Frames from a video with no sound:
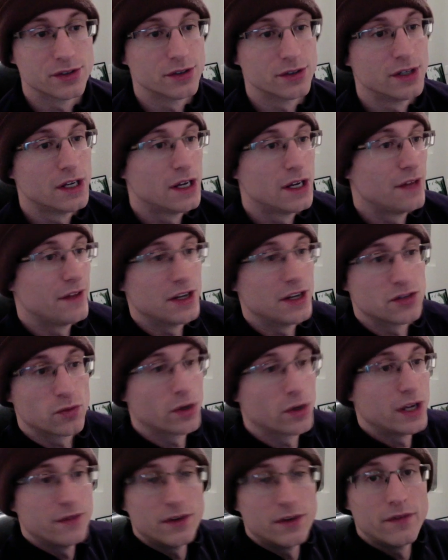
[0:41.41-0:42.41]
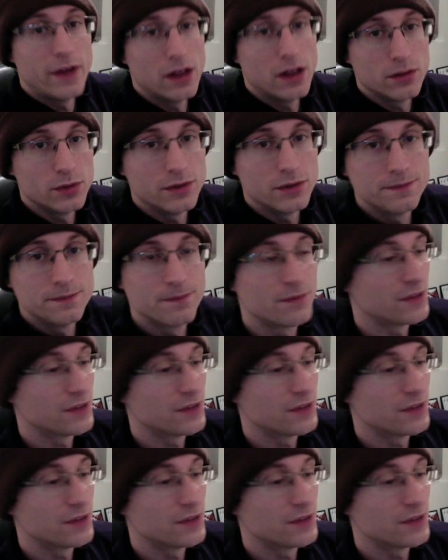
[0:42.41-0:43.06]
or they just weren't even available.